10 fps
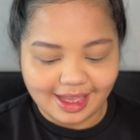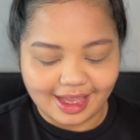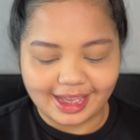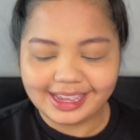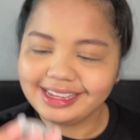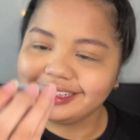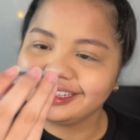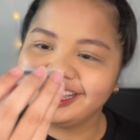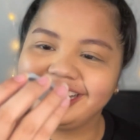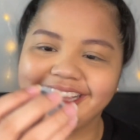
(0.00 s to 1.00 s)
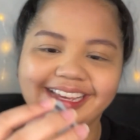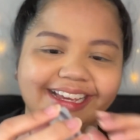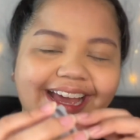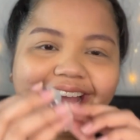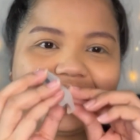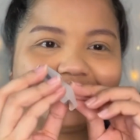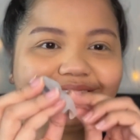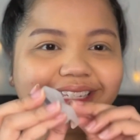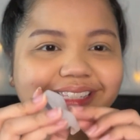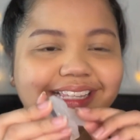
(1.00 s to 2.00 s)
I have
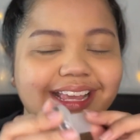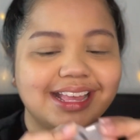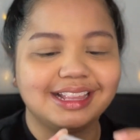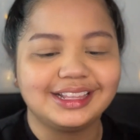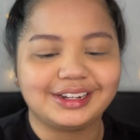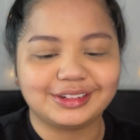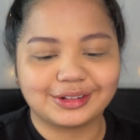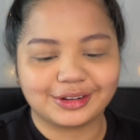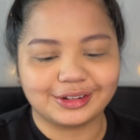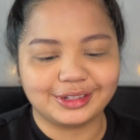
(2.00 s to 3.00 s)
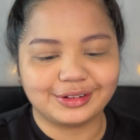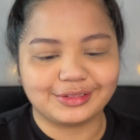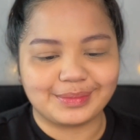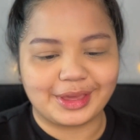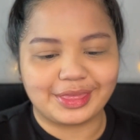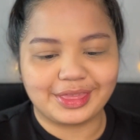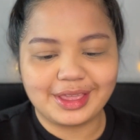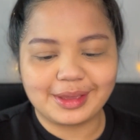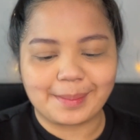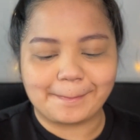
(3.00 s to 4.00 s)
this little curler from, I
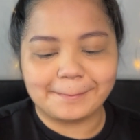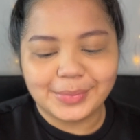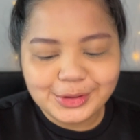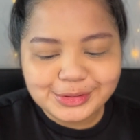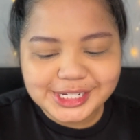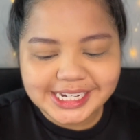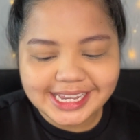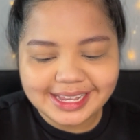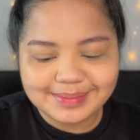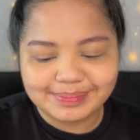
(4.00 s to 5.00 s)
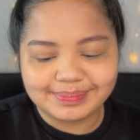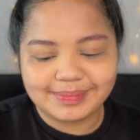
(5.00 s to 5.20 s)
think, Muji.